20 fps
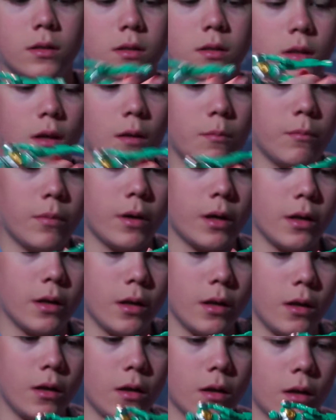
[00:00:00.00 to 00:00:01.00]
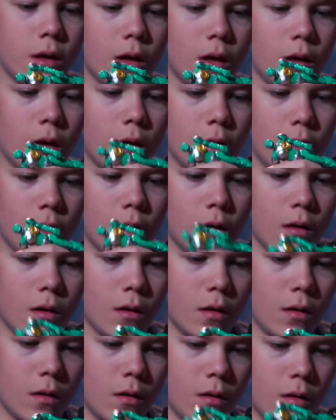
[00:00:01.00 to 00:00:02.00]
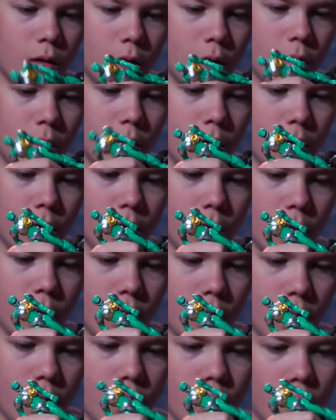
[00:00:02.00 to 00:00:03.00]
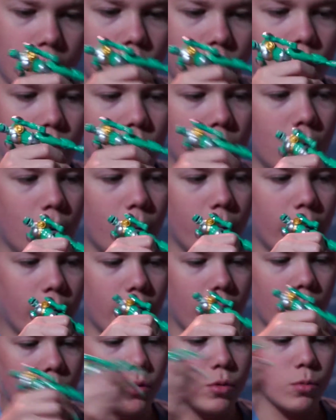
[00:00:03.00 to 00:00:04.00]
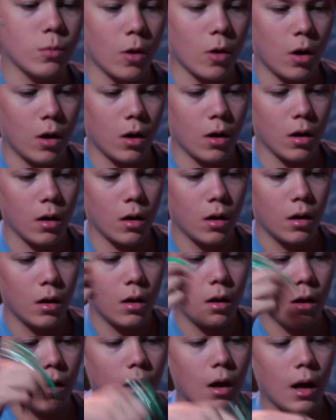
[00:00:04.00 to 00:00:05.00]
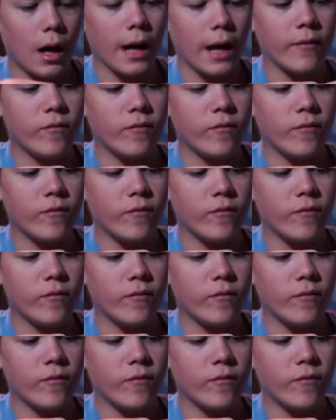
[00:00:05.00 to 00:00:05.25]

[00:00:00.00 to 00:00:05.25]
somebody can... Oh, no, I was wrong. I